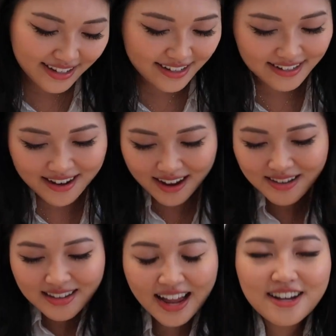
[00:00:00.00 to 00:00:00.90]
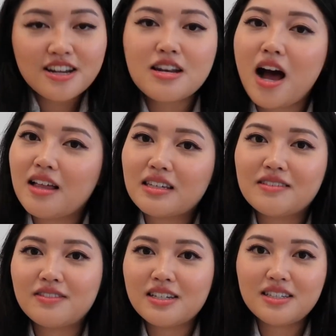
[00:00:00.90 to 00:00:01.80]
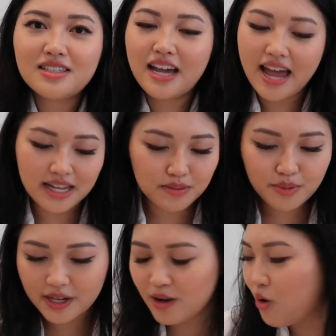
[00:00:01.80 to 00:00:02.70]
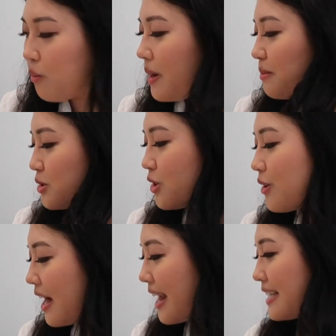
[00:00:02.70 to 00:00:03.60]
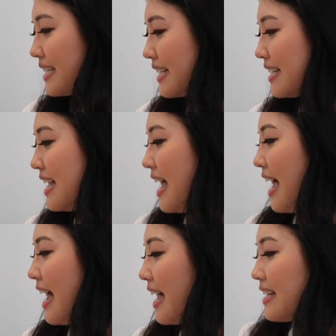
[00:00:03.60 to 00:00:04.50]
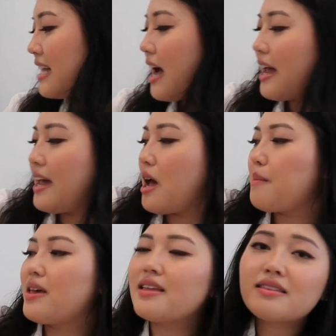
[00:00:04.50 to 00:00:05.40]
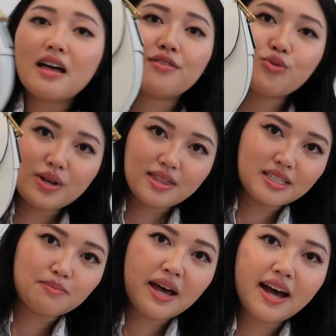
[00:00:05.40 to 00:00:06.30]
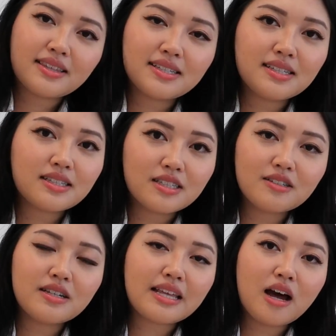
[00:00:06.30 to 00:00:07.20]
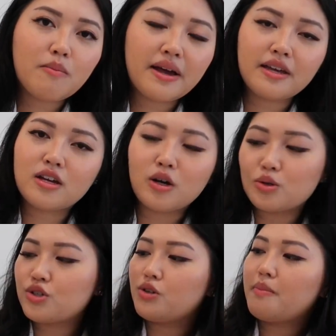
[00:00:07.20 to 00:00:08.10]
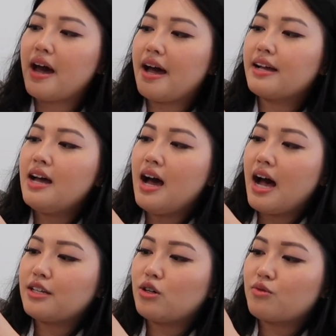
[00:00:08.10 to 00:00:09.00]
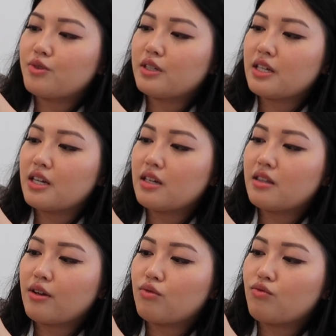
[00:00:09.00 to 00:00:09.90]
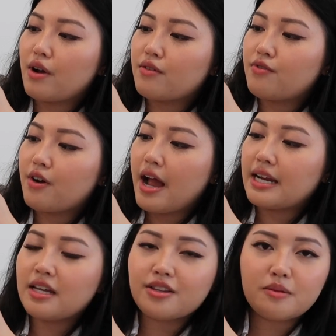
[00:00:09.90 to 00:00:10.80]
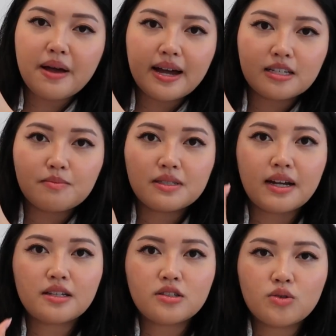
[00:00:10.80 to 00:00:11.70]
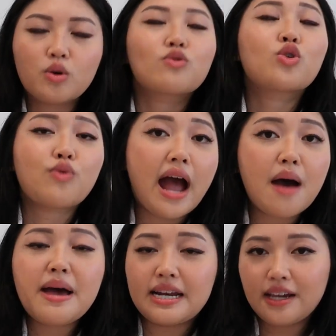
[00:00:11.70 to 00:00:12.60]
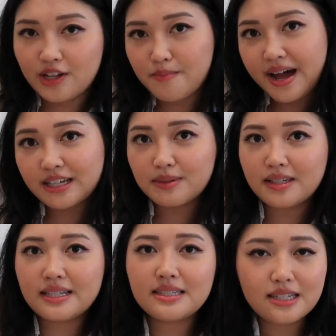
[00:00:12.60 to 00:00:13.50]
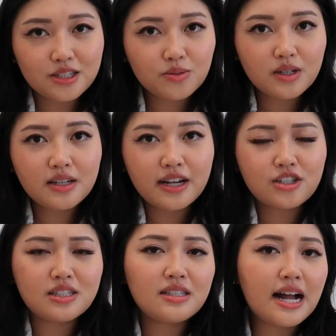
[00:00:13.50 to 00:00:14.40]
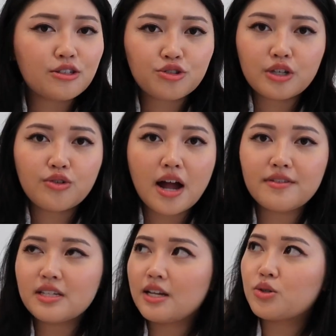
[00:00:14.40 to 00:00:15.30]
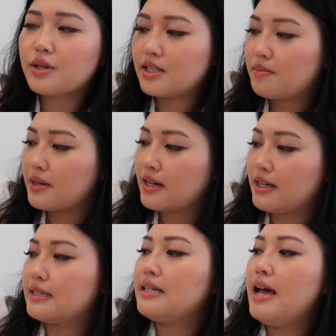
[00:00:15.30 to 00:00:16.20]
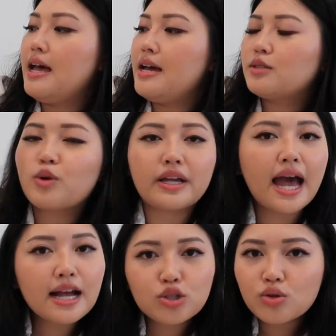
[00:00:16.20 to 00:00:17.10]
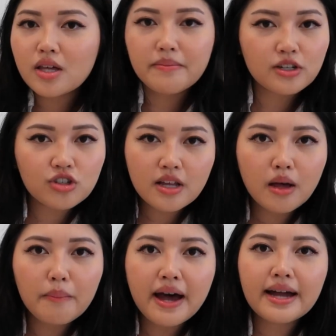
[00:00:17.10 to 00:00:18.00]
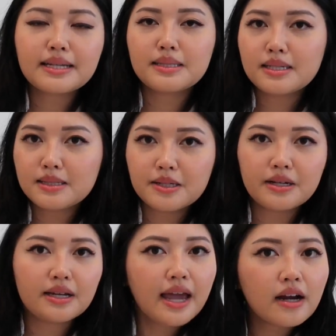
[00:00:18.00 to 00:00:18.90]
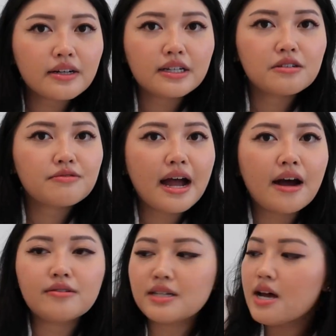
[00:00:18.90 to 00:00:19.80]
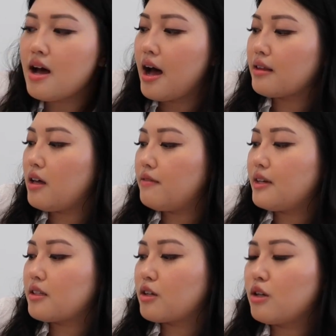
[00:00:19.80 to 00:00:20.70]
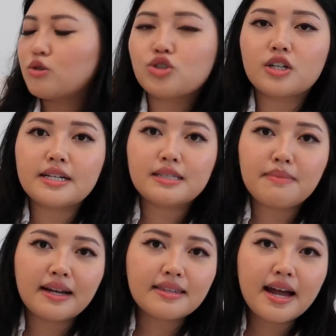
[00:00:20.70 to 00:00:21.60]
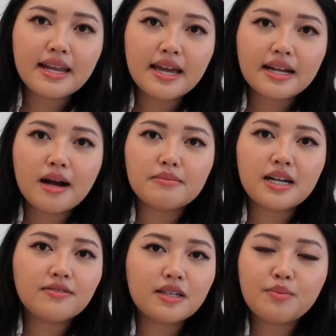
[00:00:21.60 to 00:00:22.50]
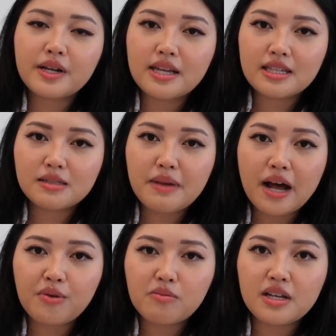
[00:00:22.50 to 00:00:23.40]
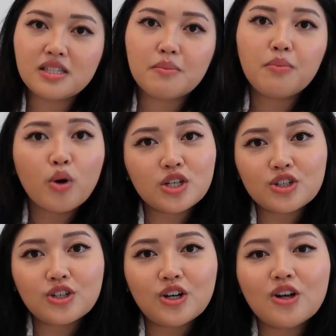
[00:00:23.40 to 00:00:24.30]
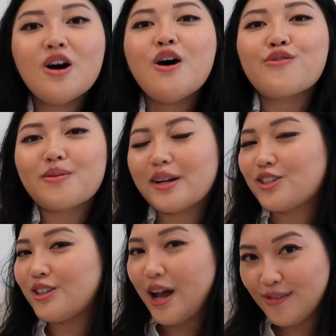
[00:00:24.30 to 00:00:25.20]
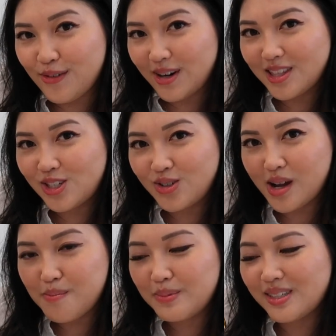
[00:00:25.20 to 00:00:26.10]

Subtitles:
I could not leave this. I had to bring it home, and I'm so glad I did. And I am in love with this bag. This is literally now my like go-to bag. I don't really like run for any other bags besides, or grab any other bags besides this one. I just naturally gravitate towards it because it's more casual than my Chanel bag. It's easier to carry around. I love that the closure is magnetic. I'm definitely bringing this bag with me to Portugal for my July 4th trip.